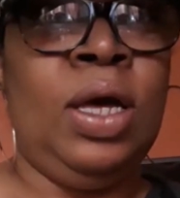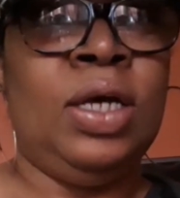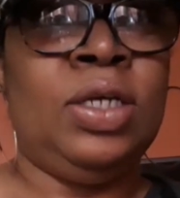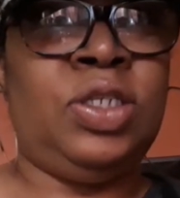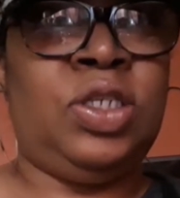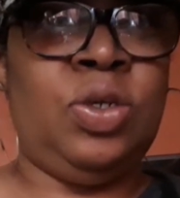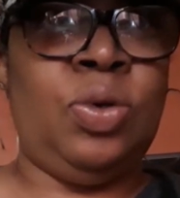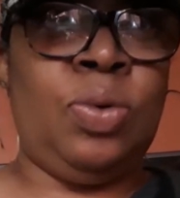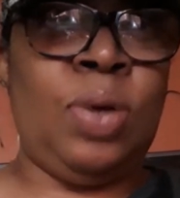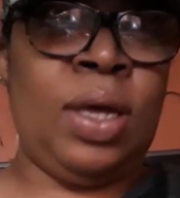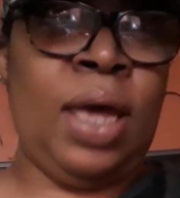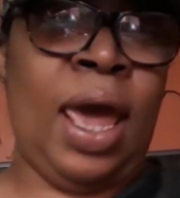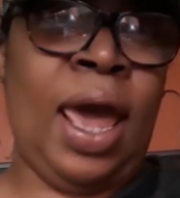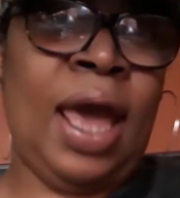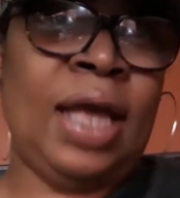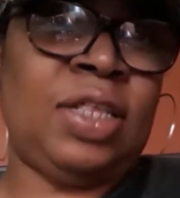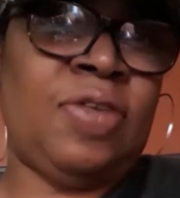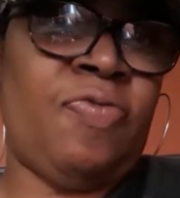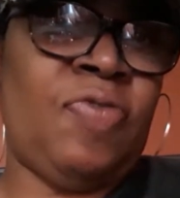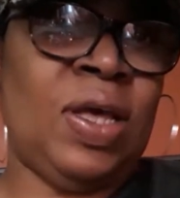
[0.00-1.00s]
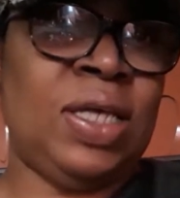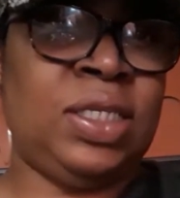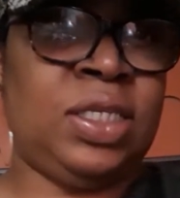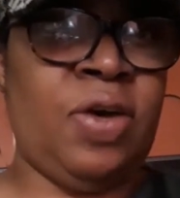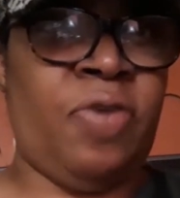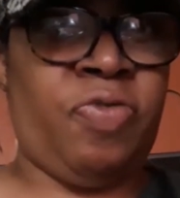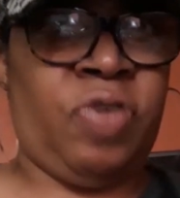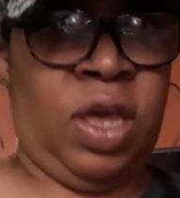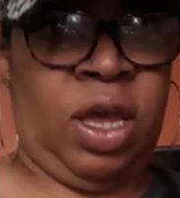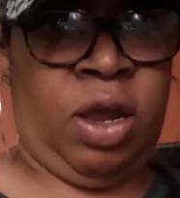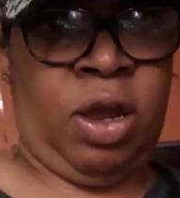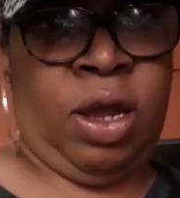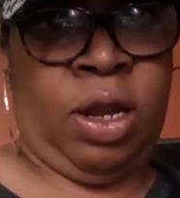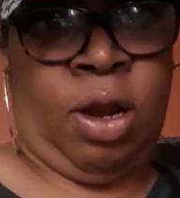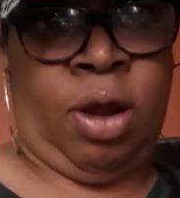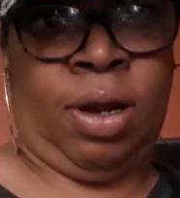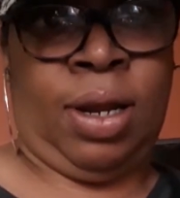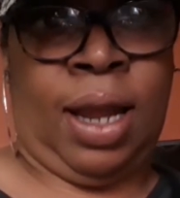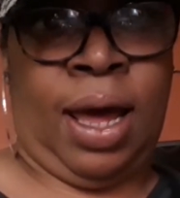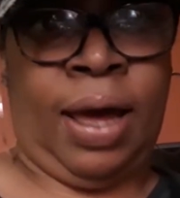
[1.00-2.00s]
to activate self-care in
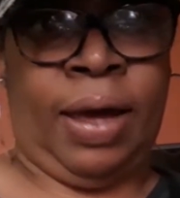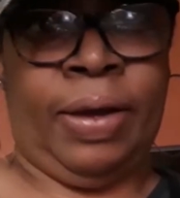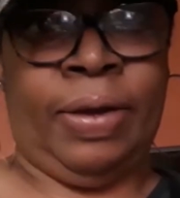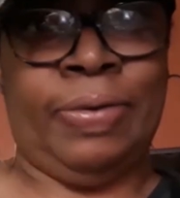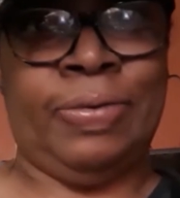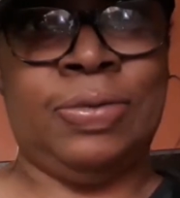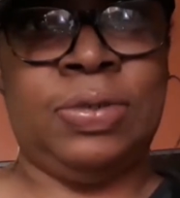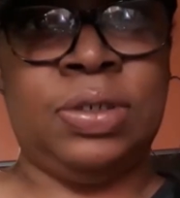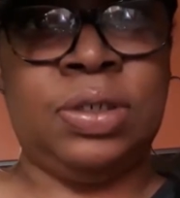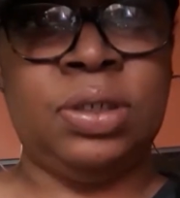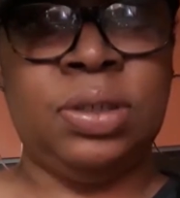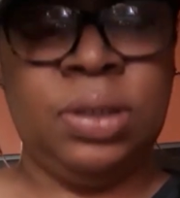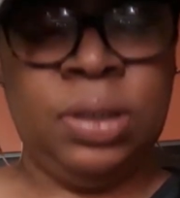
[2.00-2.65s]
our lives.